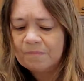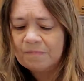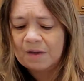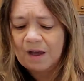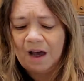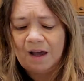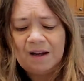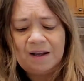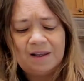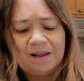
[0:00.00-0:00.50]

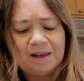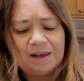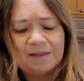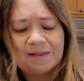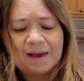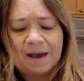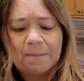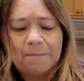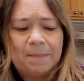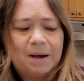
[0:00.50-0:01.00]
I didn't get
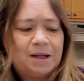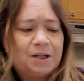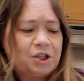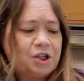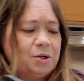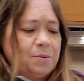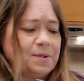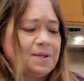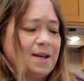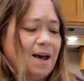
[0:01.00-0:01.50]
that much.
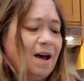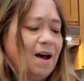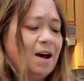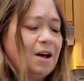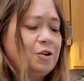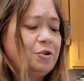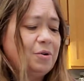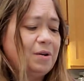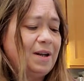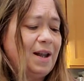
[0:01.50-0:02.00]
It was
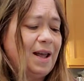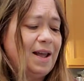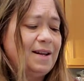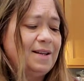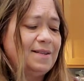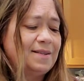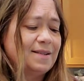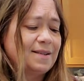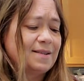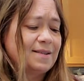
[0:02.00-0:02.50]

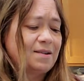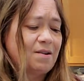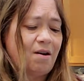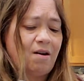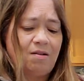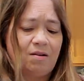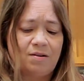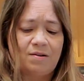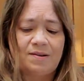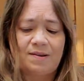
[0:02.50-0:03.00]

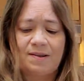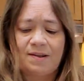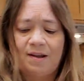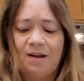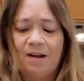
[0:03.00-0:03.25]
$186.